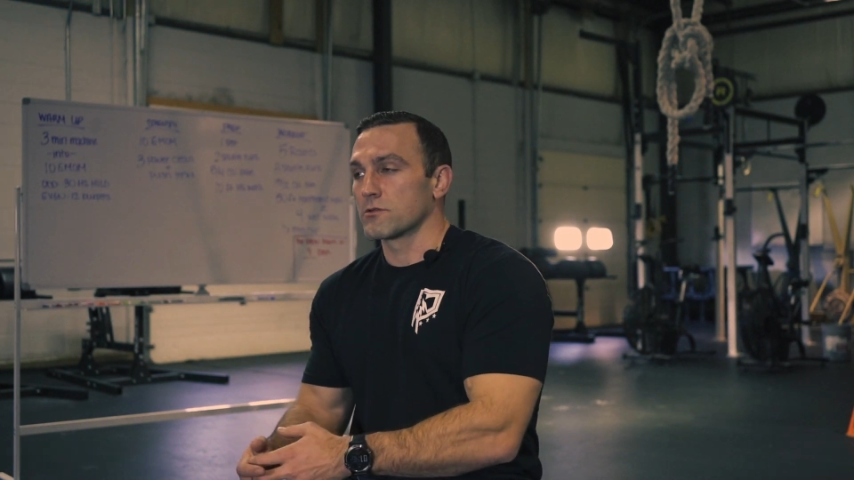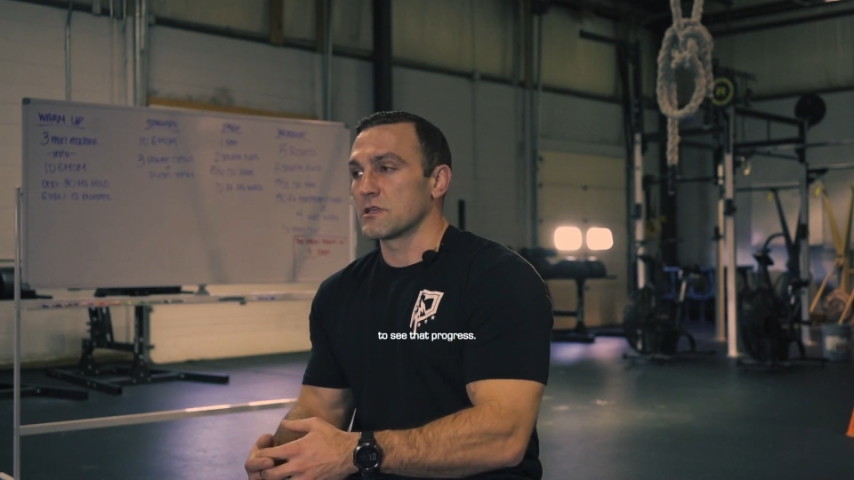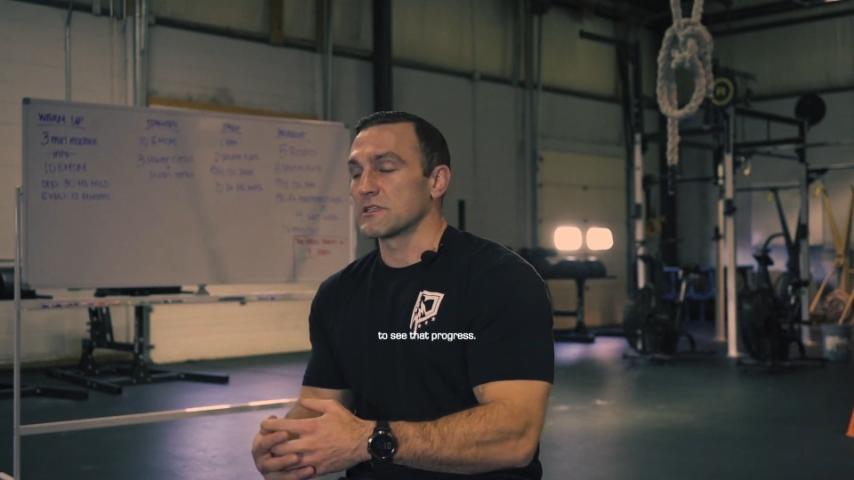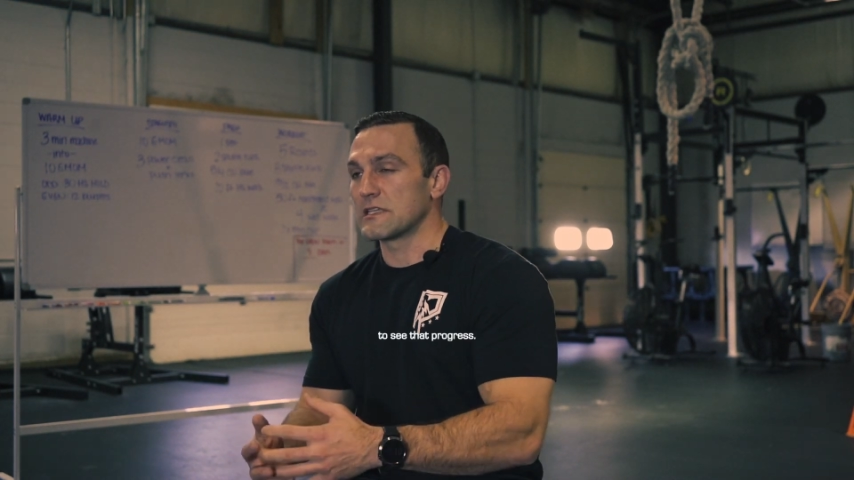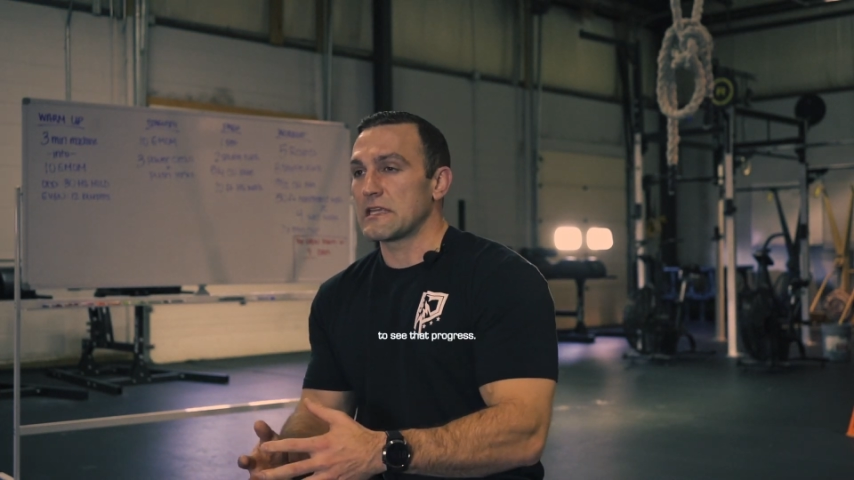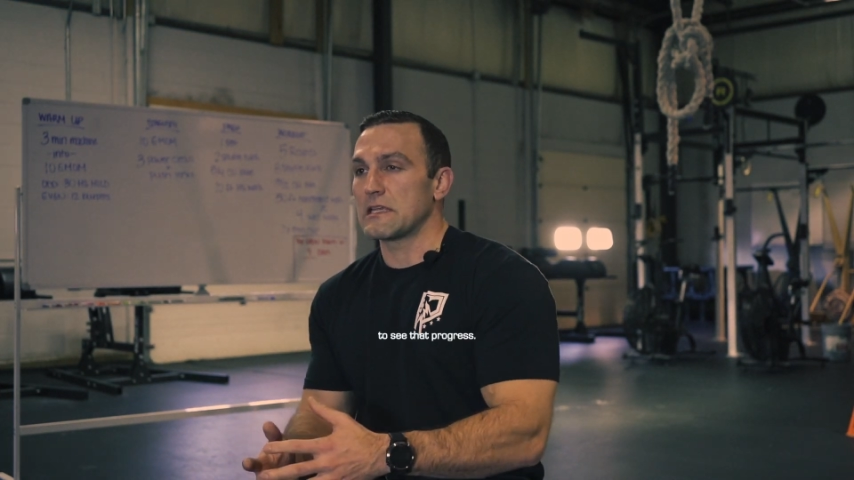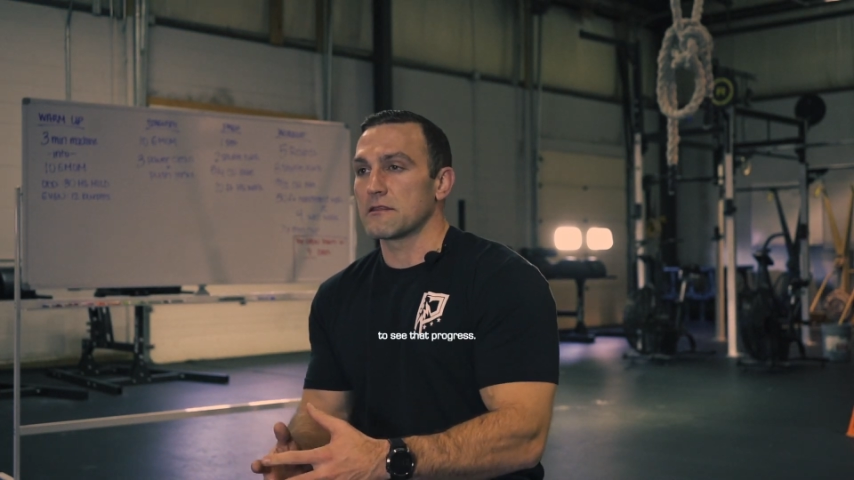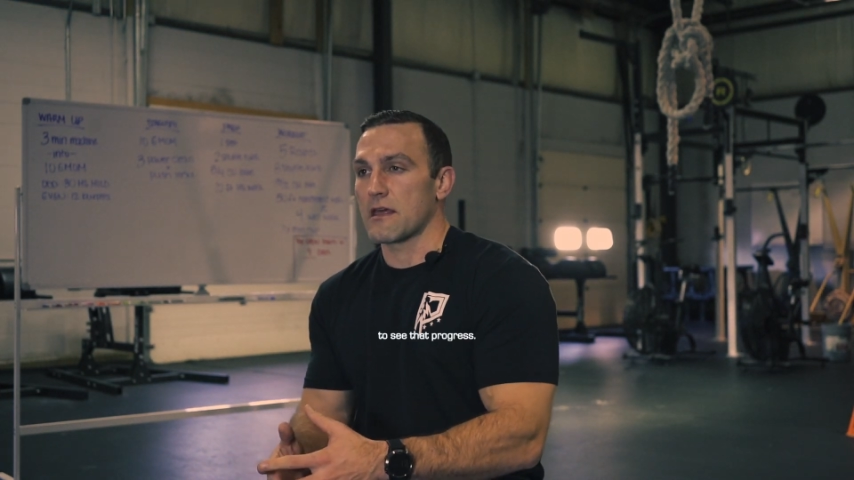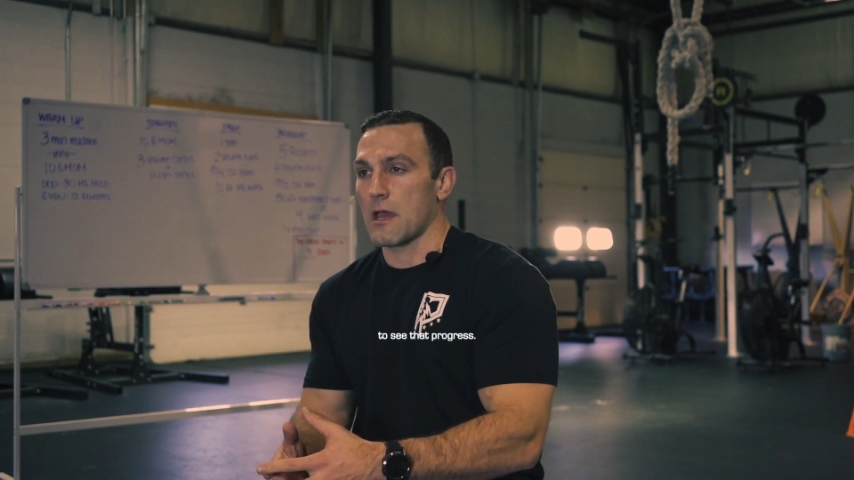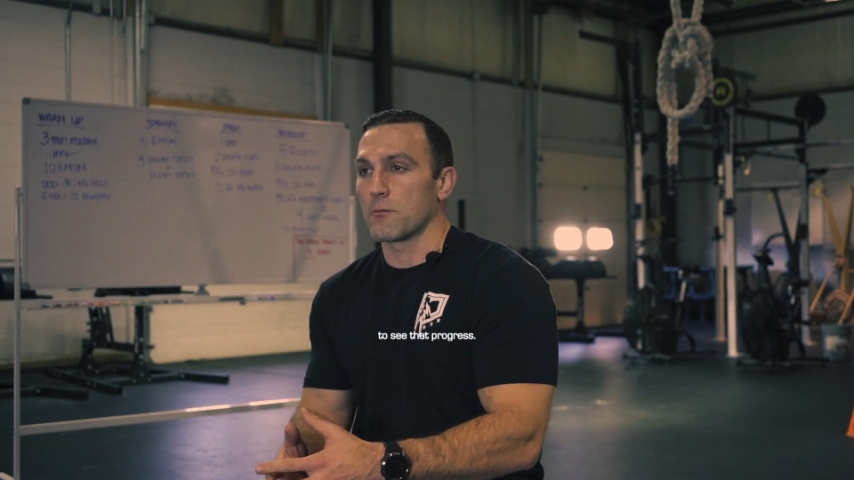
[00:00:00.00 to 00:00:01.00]
to see
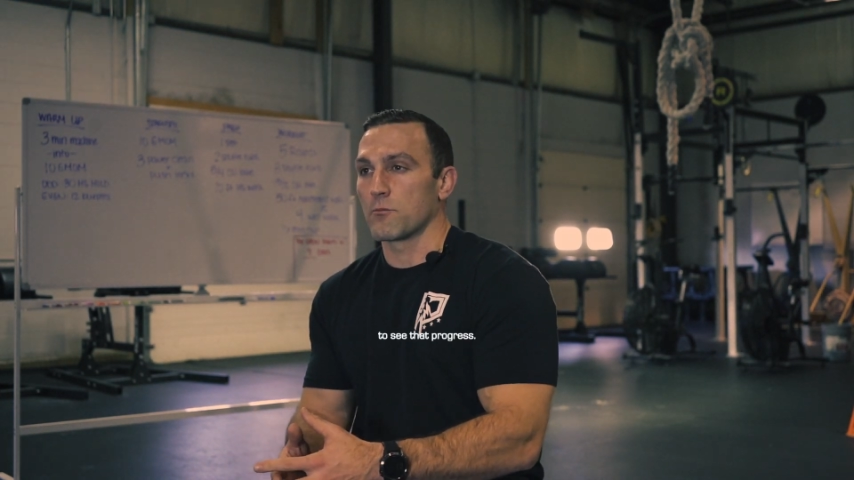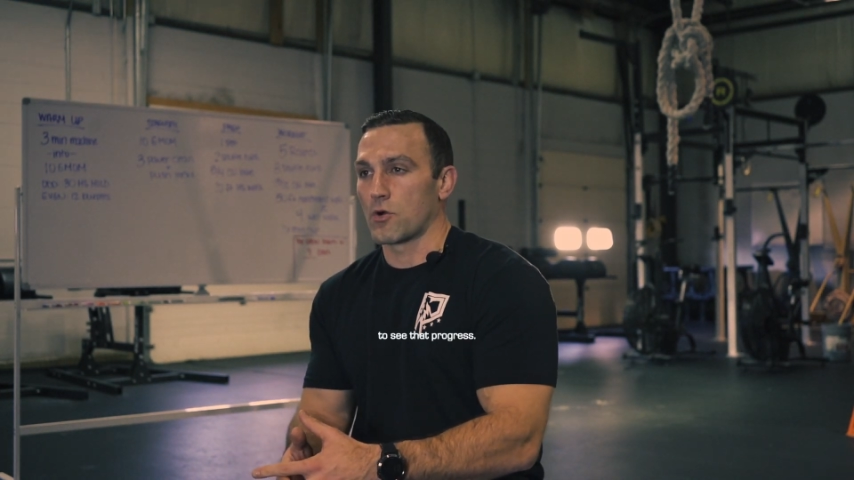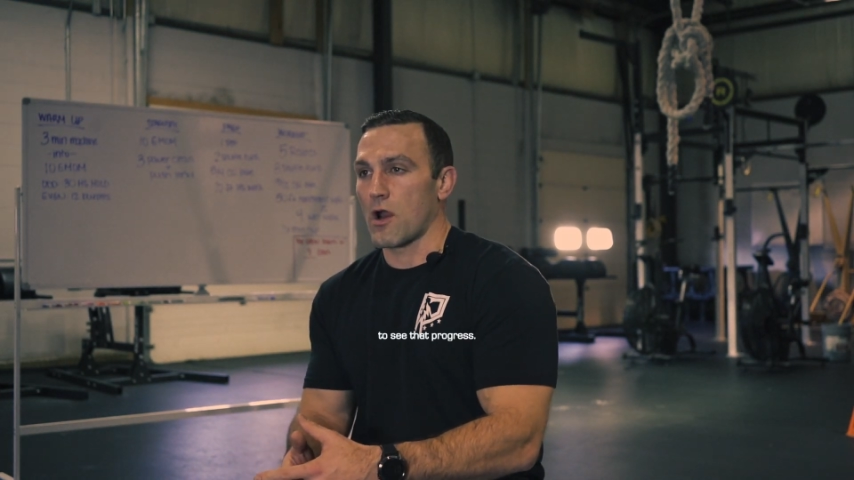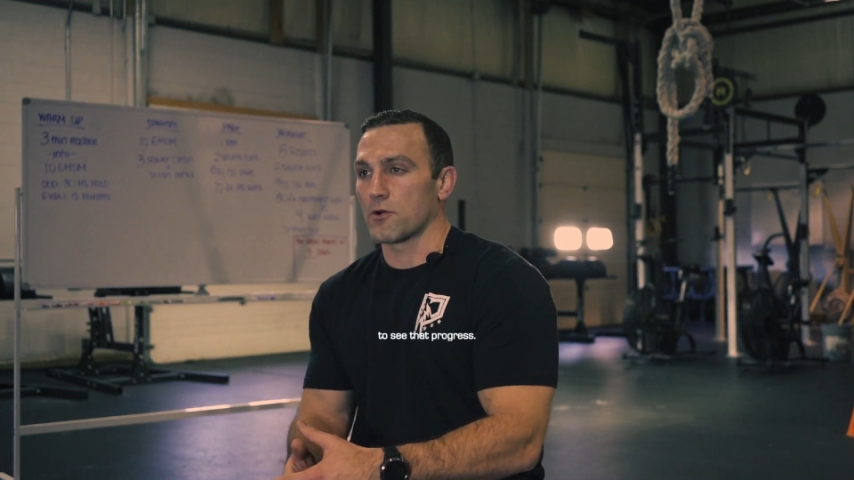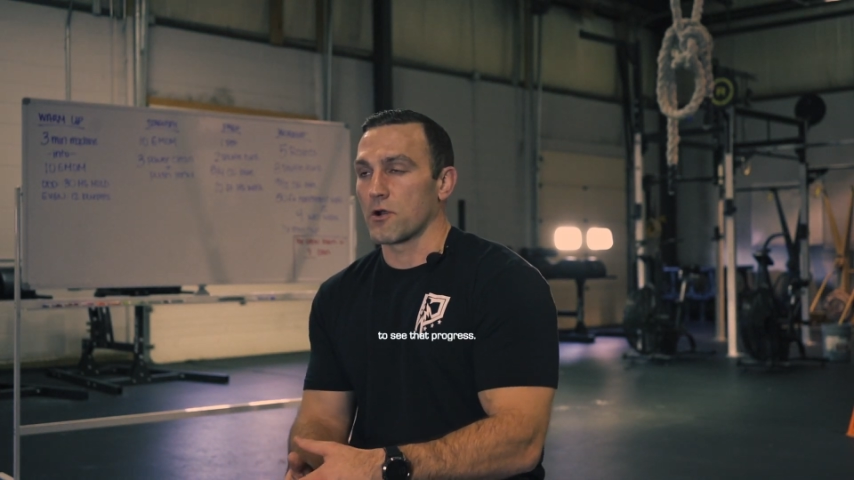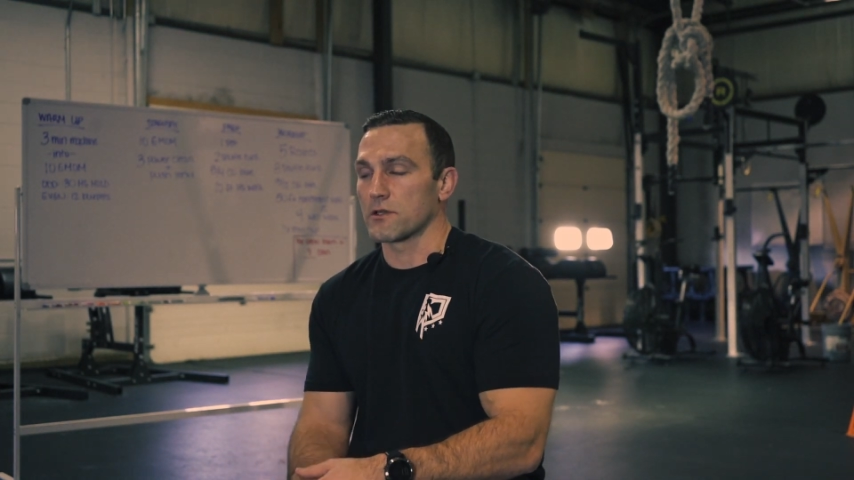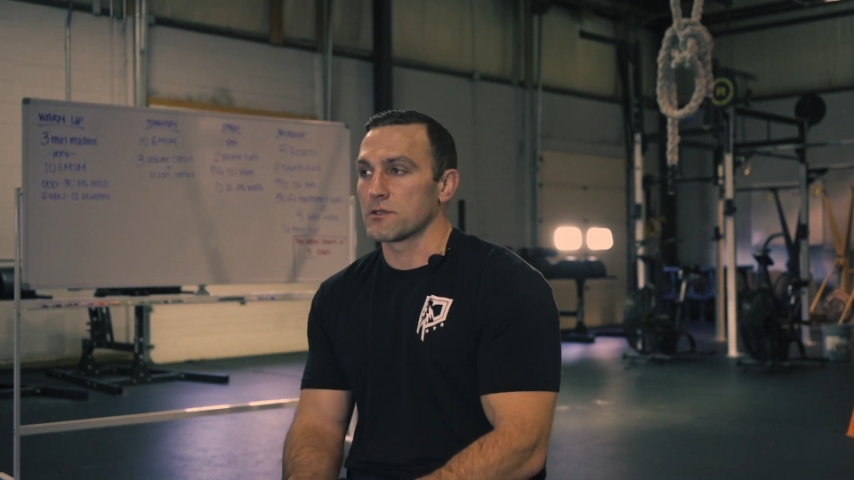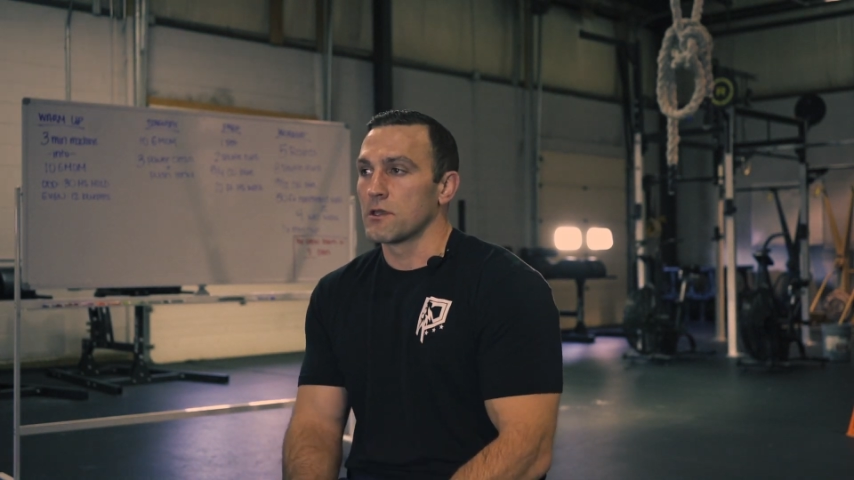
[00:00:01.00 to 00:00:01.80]
that progress.